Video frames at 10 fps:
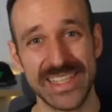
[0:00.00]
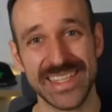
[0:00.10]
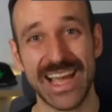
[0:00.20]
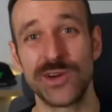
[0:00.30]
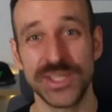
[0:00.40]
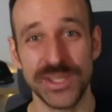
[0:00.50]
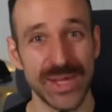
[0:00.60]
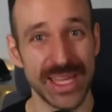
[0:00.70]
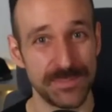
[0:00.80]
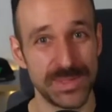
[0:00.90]
how you
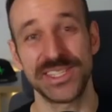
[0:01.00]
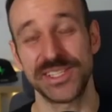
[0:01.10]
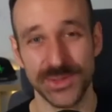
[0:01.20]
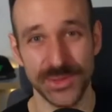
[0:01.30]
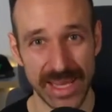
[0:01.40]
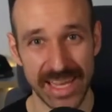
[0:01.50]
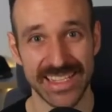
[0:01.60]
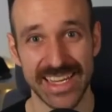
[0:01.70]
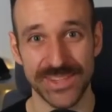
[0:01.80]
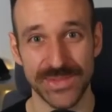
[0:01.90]
can build your React
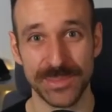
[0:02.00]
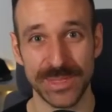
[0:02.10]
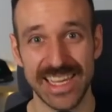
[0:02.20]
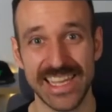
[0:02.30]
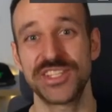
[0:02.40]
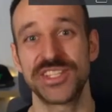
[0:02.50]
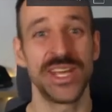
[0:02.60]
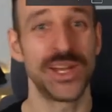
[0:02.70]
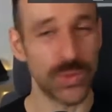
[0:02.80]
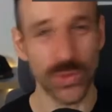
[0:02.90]
Native application
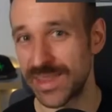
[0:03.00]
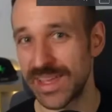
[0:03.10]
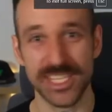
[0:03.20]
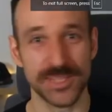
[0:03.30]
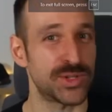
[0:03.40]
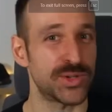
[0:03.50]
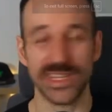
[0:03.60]
with Expo,